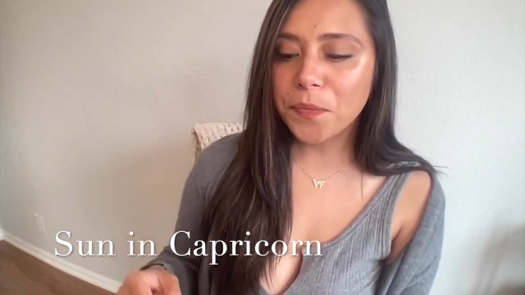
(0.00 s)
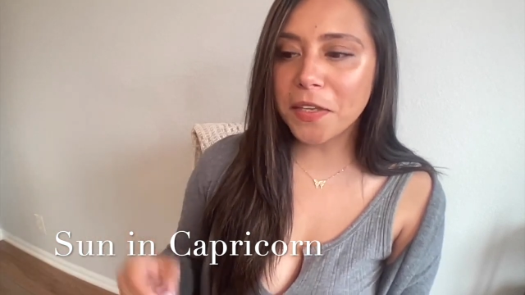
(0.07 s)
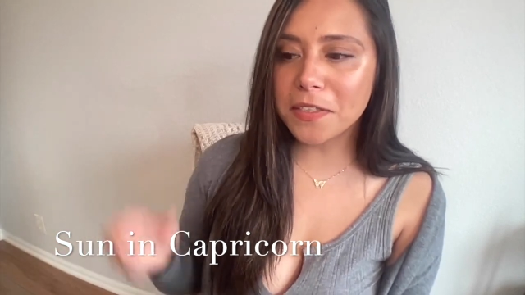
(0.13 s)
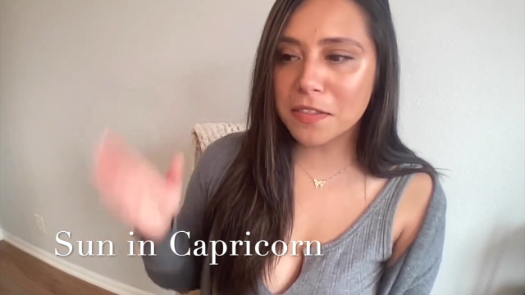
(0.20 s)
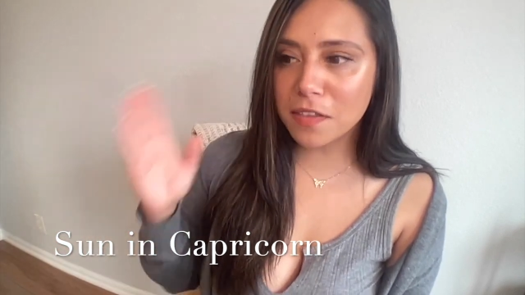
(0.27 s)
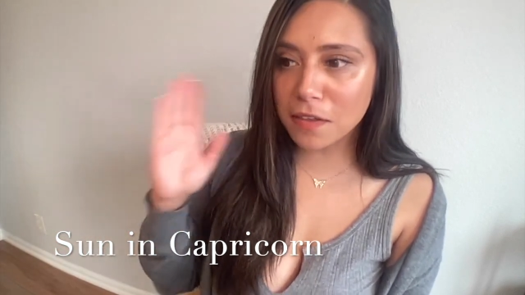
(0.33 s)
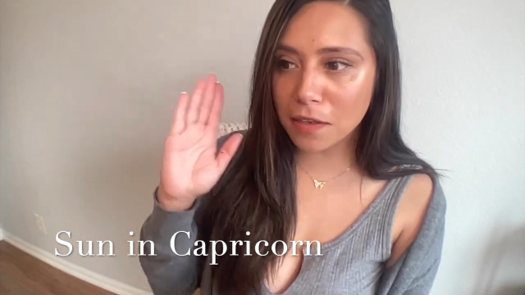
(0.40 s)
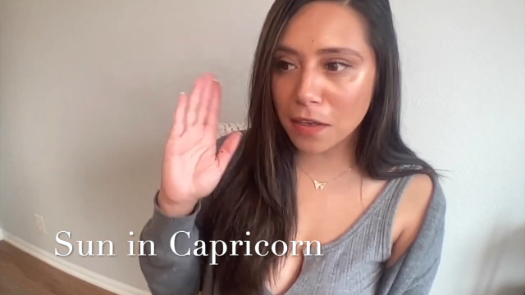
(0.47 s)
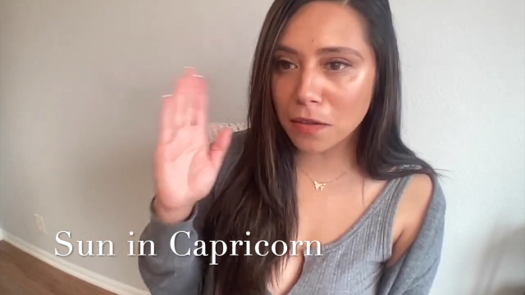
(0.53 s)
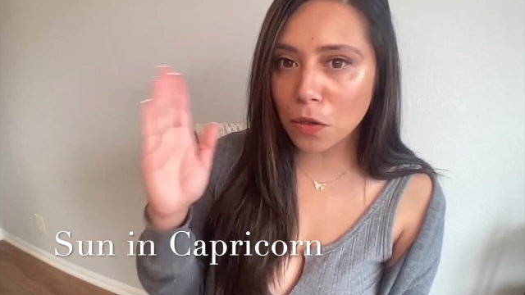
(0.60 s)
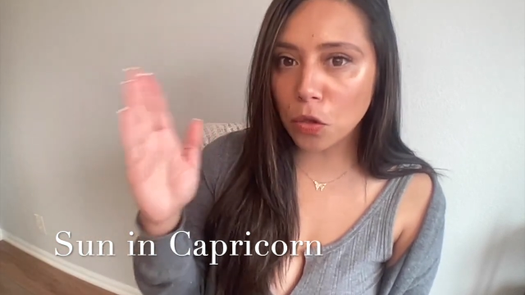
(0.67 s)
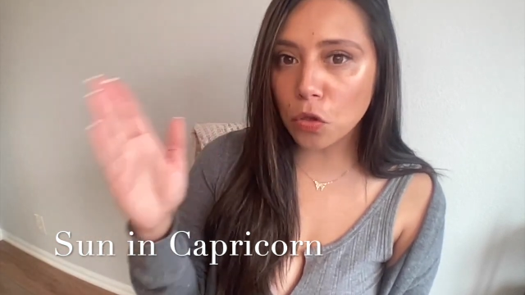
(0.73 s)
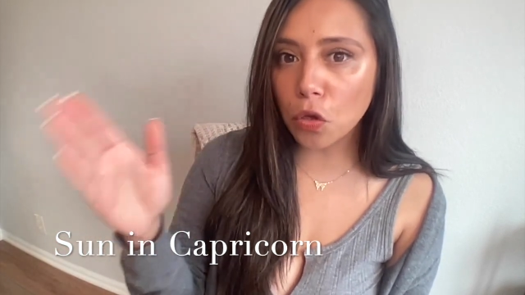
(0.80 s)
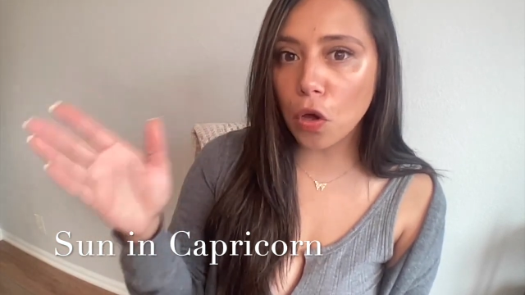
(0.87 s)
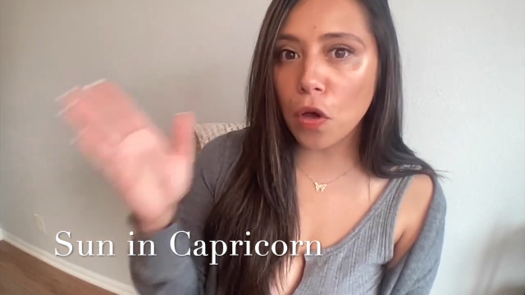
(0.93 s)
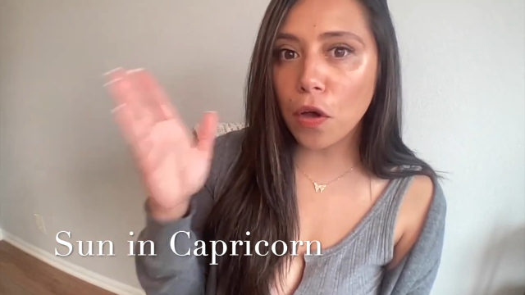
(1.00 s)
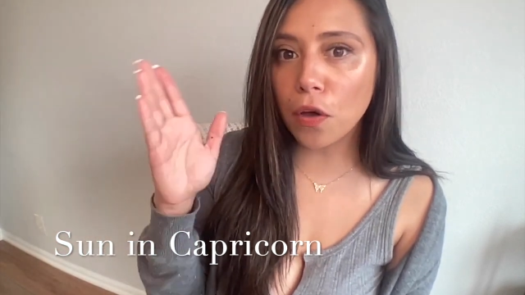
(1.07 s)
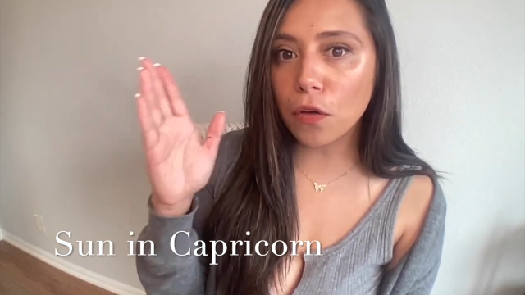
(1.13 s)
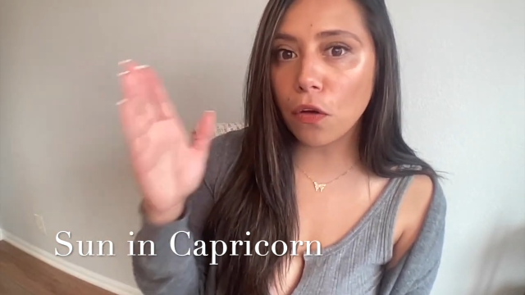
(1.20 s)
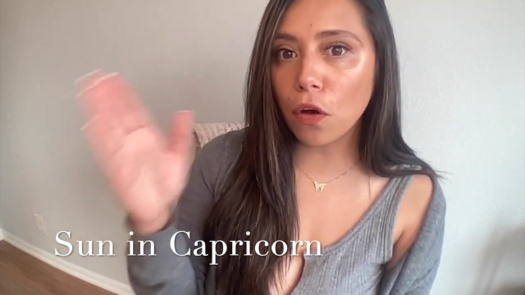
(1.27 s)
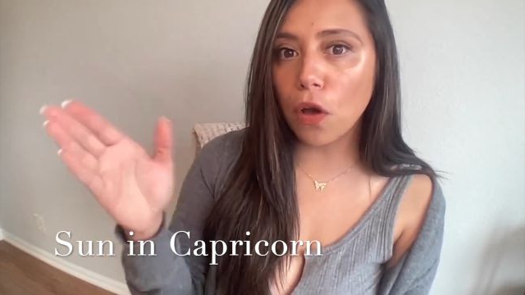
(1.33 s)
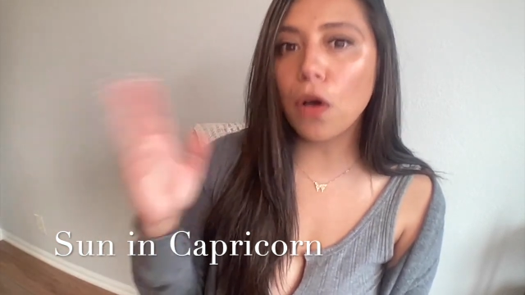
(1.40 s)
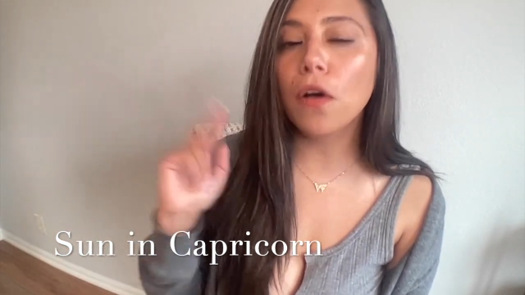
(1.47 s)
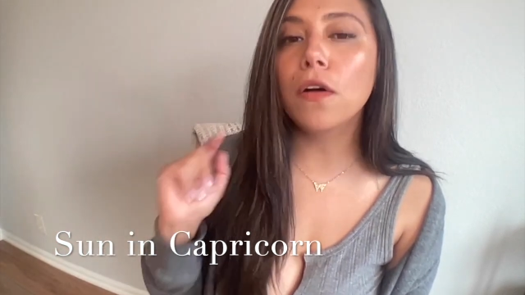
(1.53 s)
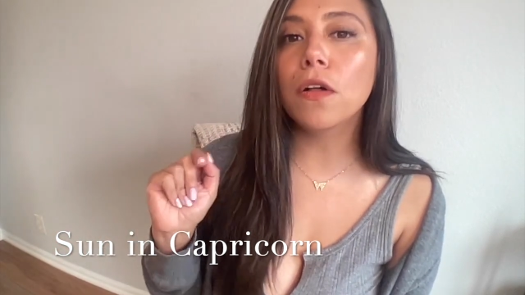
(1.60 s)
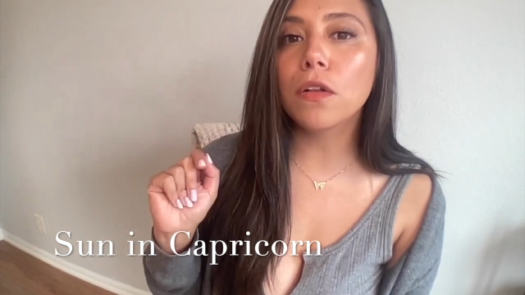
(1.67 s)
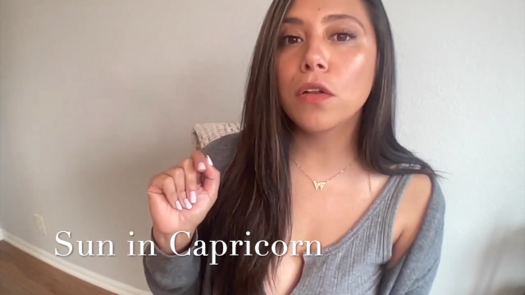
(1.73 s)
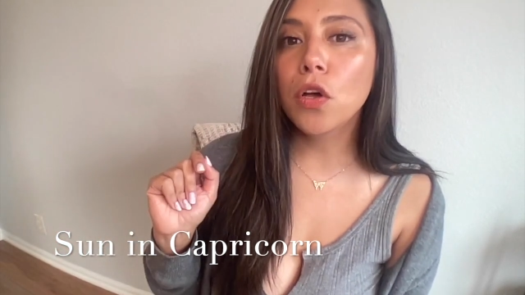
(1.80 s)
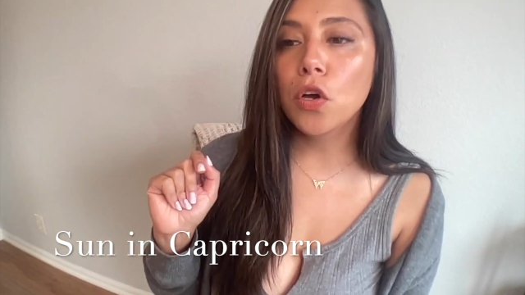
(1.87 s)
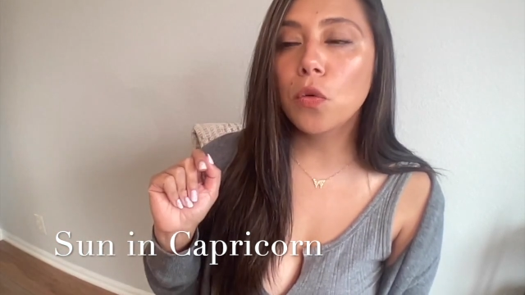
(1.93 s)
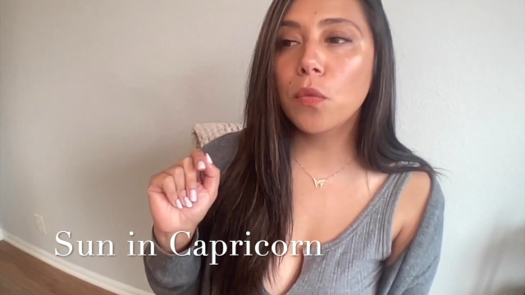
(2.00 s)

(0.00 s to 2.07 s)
It's thinking the long haul.